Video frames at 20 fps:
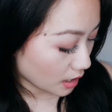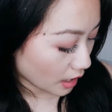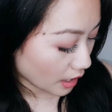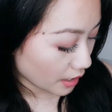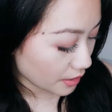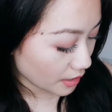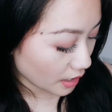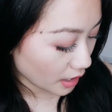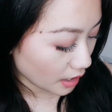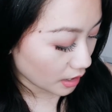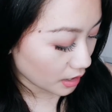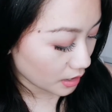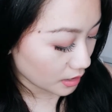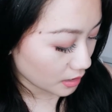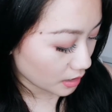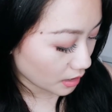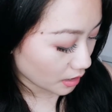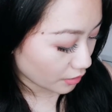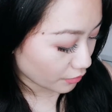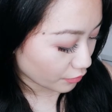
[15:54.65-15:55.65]
And
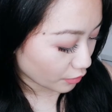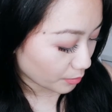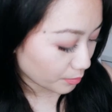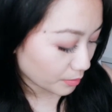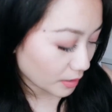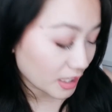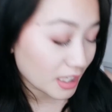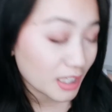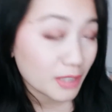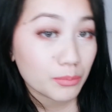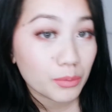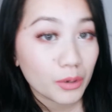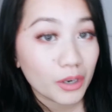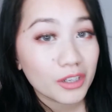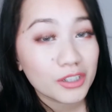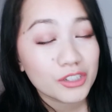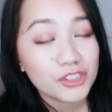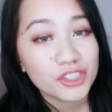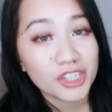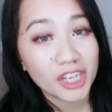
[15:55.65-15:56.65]
then for blending
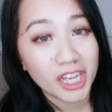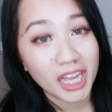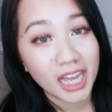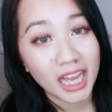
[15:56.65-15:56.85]
brush,